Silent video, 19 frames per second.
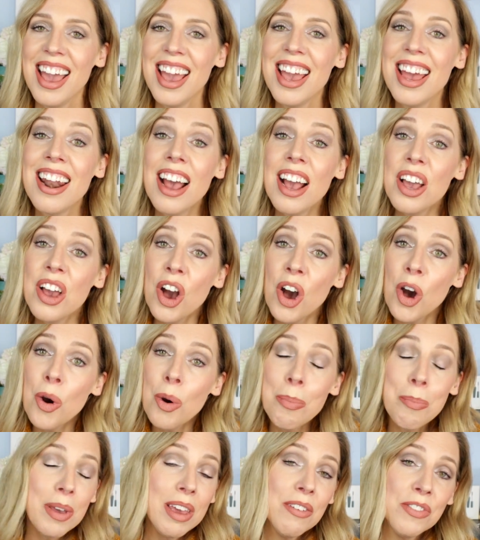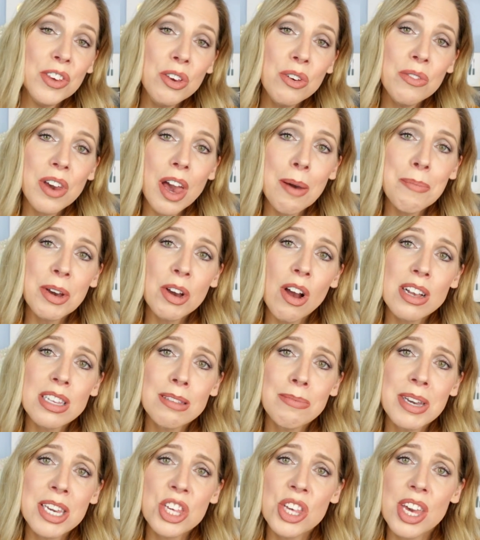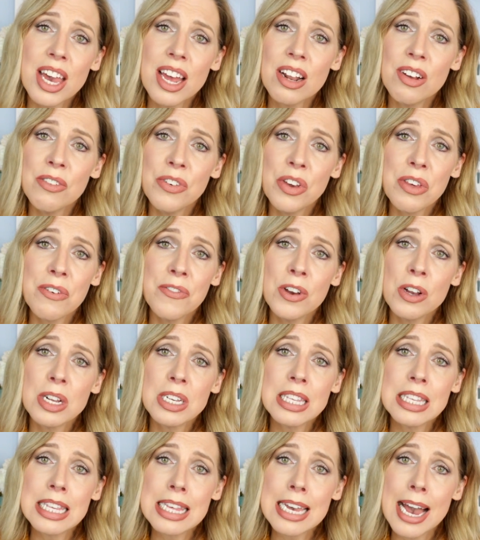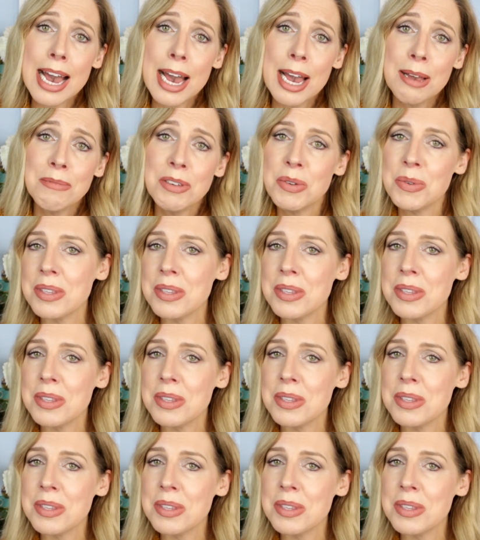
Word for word: And I hope if you've come across my channel for the first time,